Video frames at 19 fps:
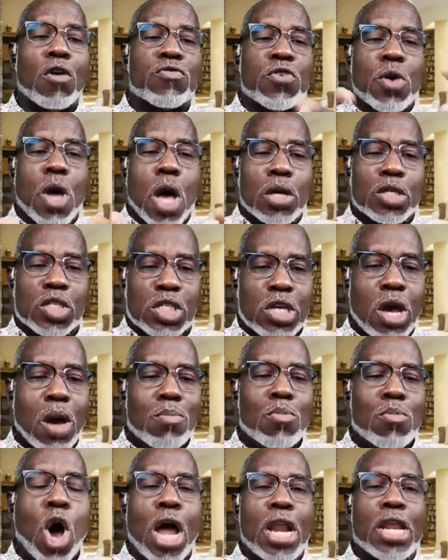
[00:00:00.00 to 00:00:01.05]

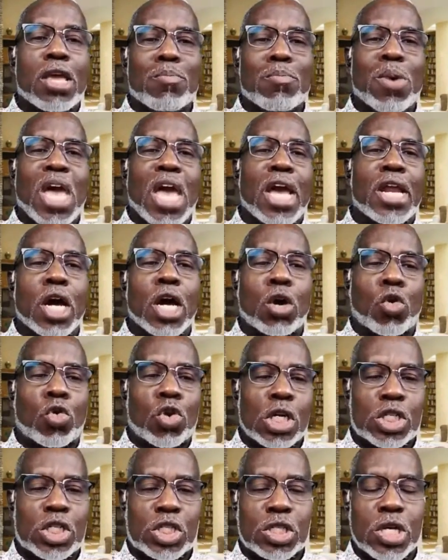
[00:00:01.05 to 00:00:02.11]
somebody being a
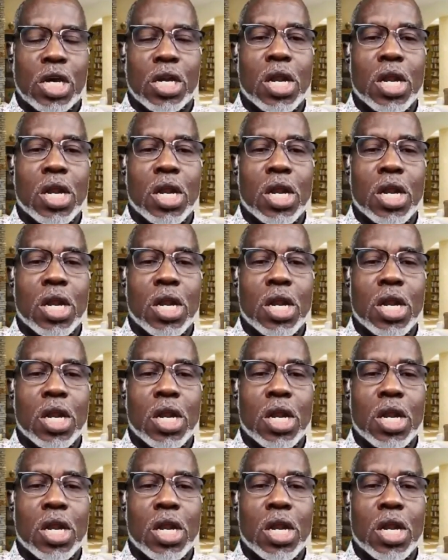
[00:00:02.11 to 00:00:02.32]
Christian